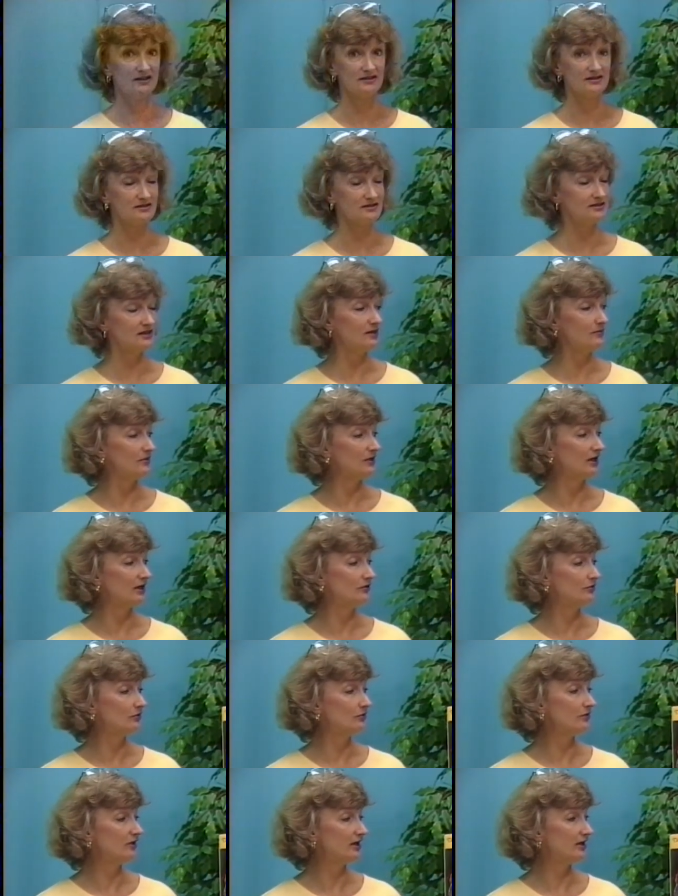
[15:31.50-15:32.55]
this taping, I
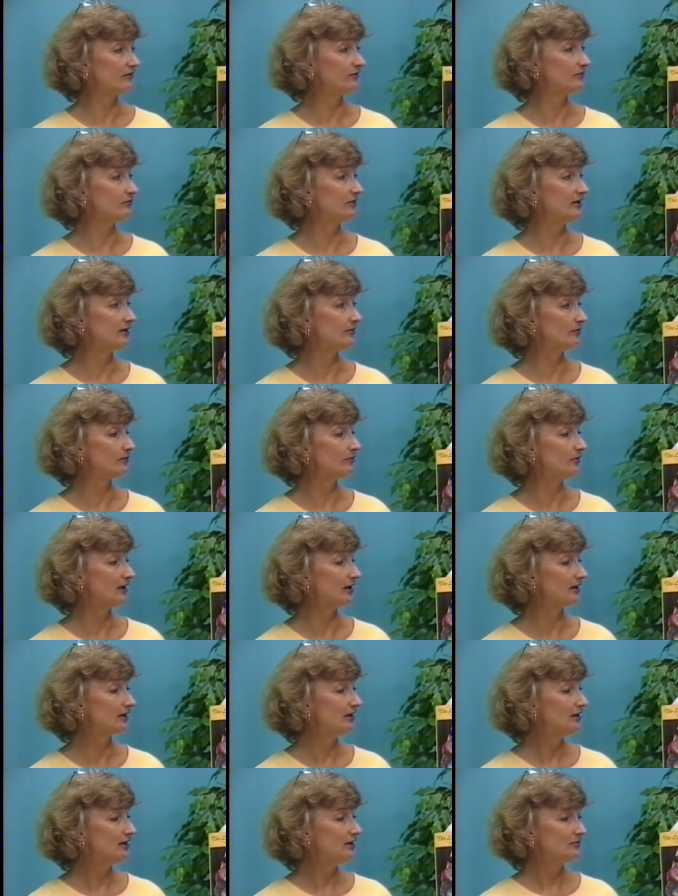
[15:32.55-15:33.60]
don't have the paperback,
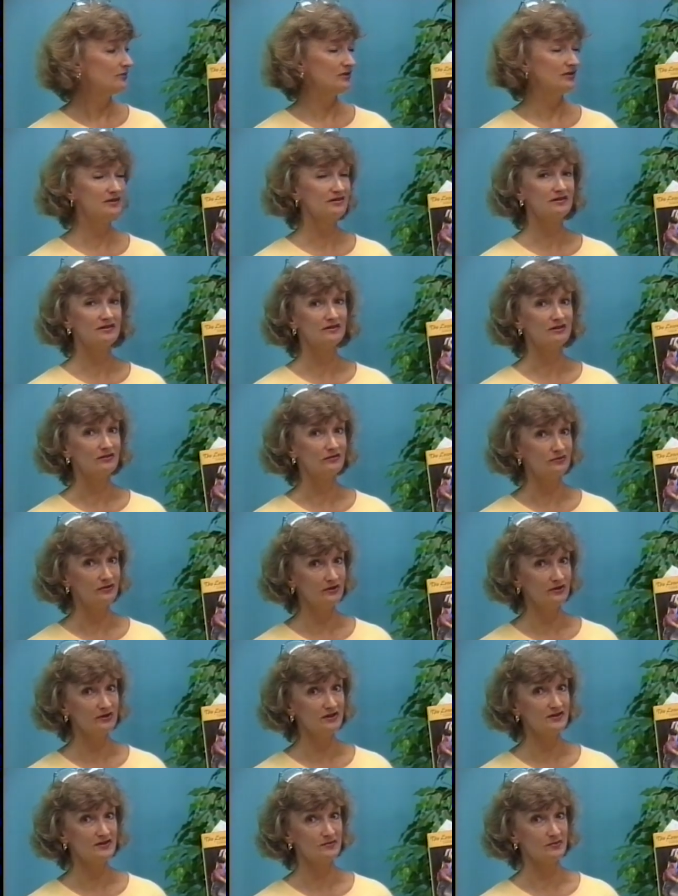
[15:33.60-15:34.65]
but this is a
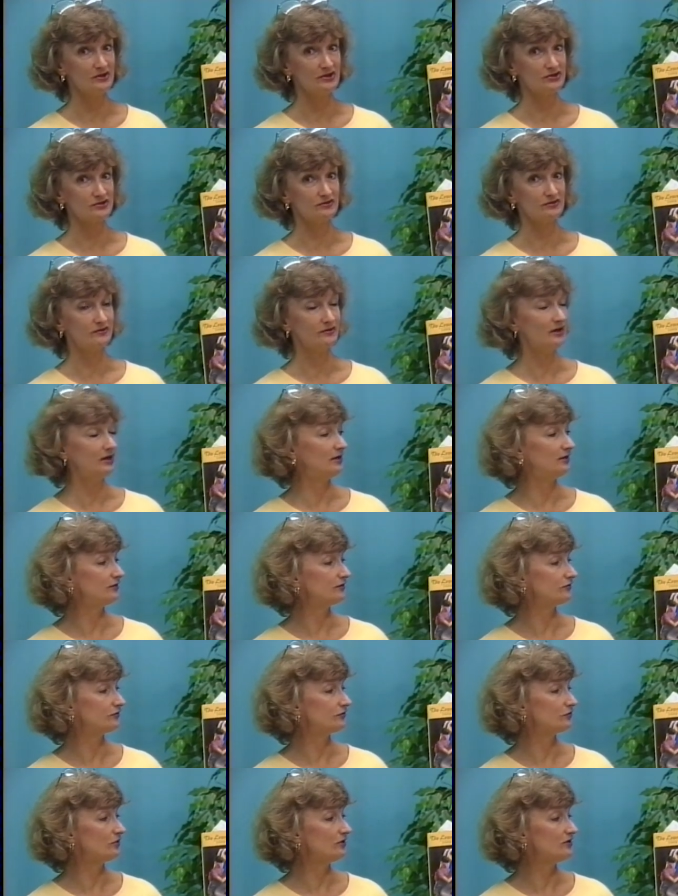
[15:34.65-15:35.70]
very special uh,
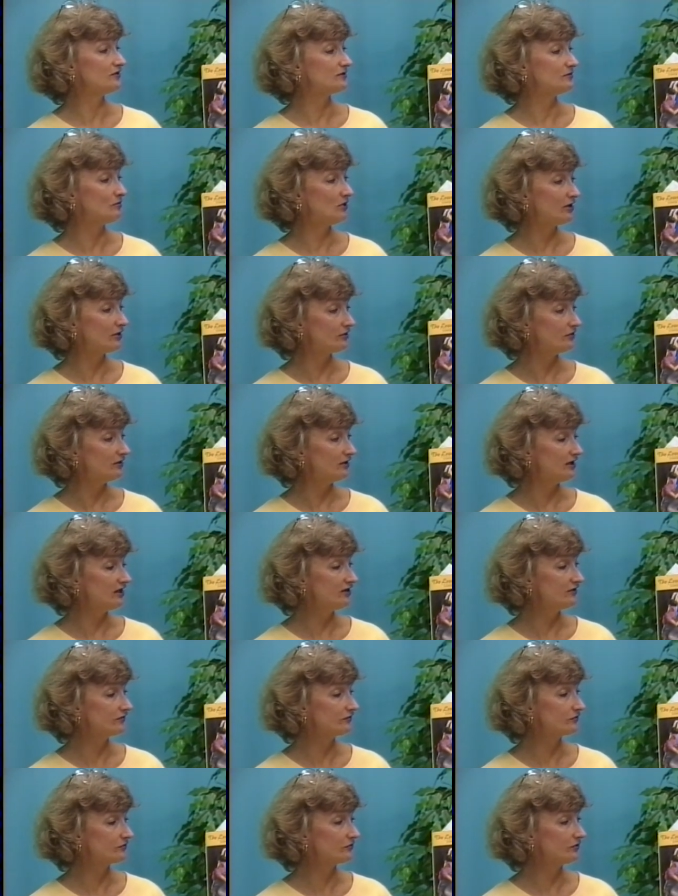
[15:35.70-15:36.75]
story. It's a modern day
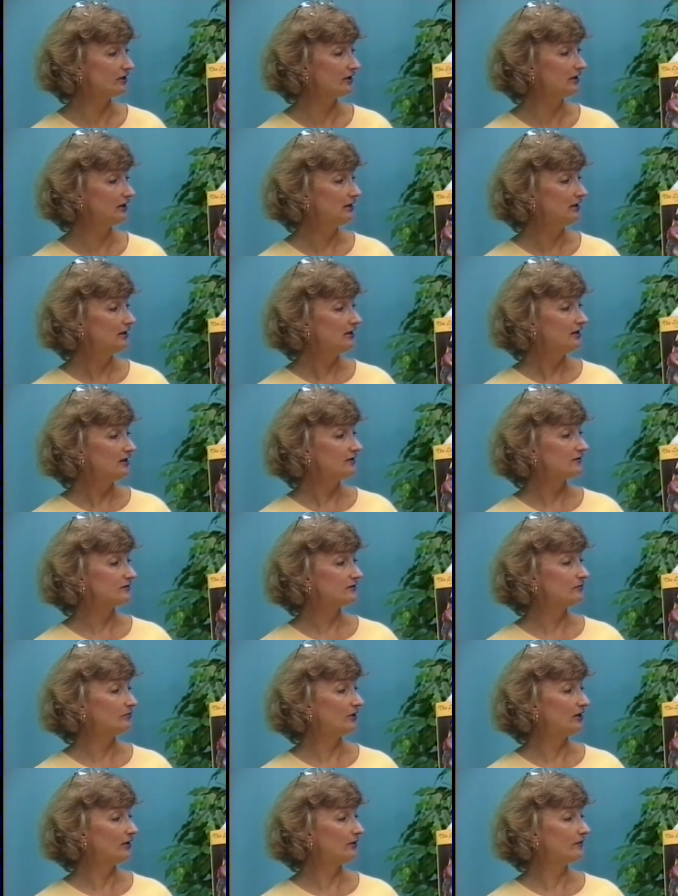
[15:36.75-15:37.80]
story. It's
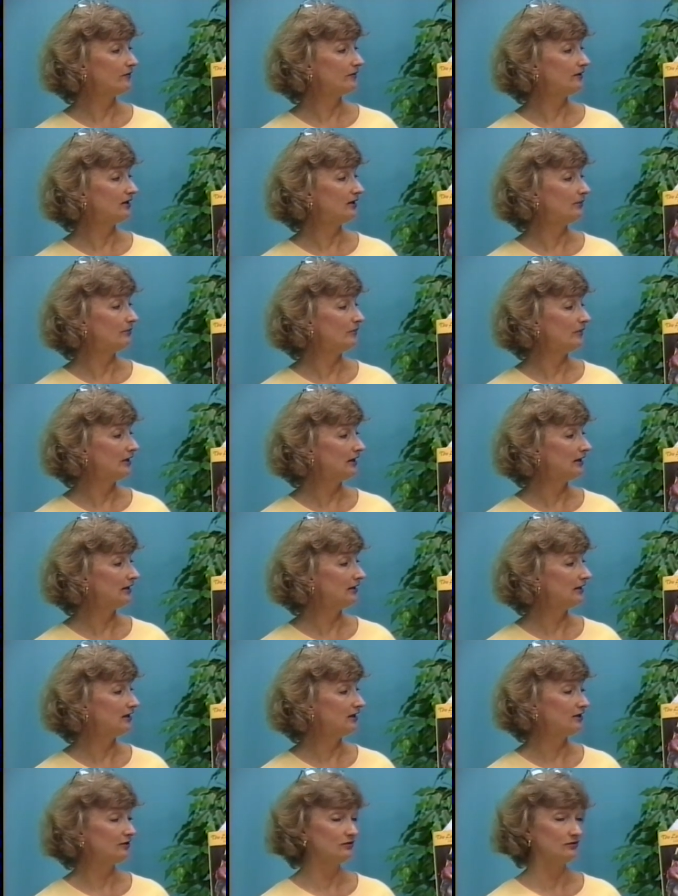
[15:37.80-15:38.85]
about a
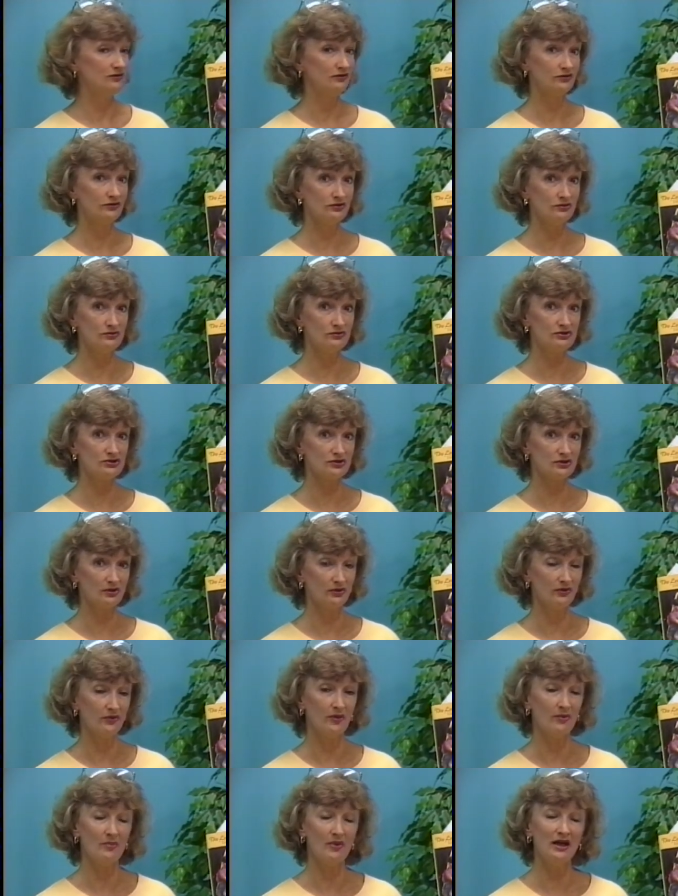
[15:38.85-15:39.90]
man and his two
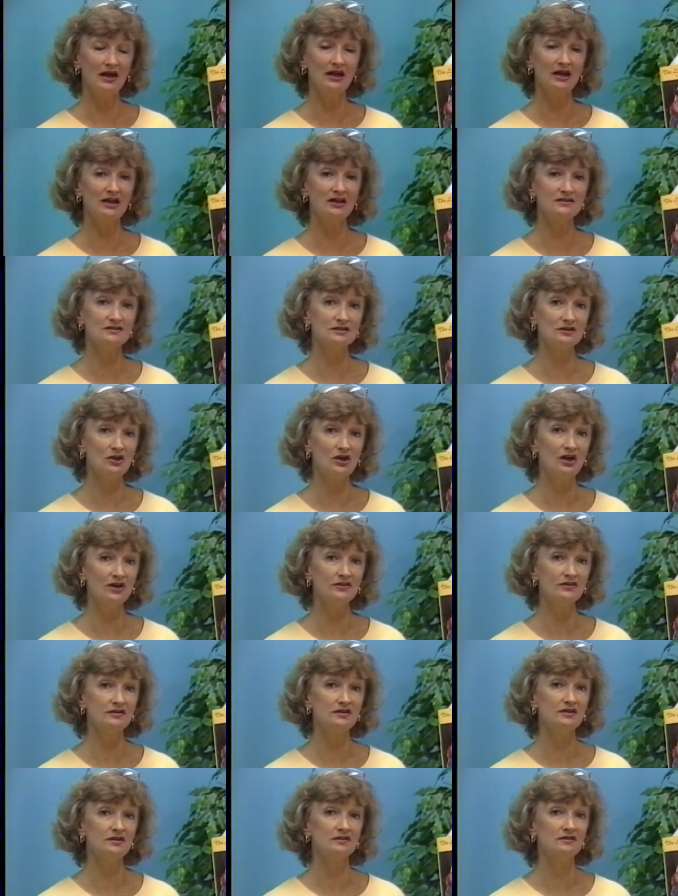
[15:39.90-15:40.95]
children. The man has
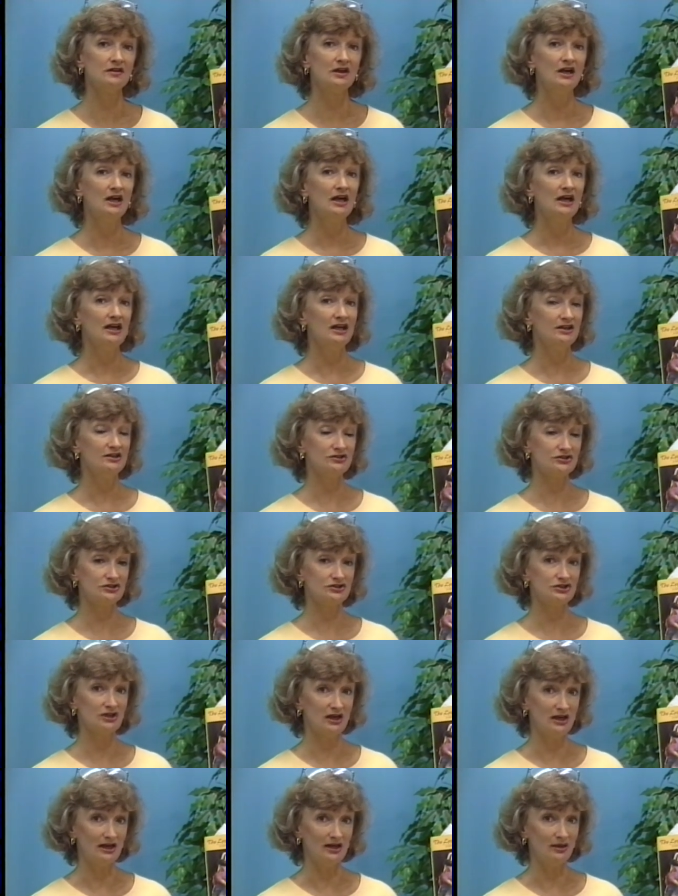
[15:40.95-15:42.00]
lost his, his
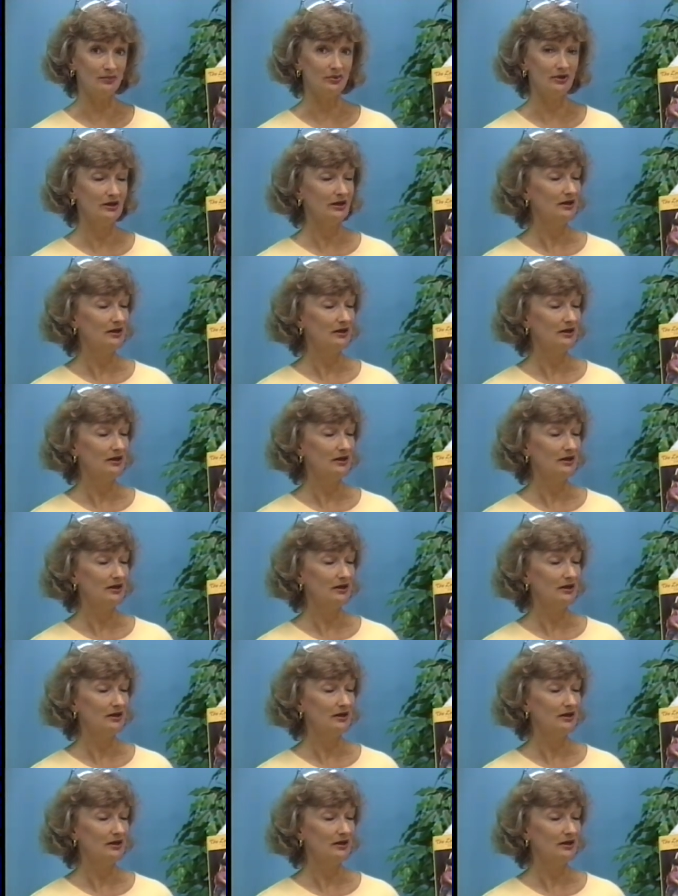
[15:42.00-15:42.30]
job,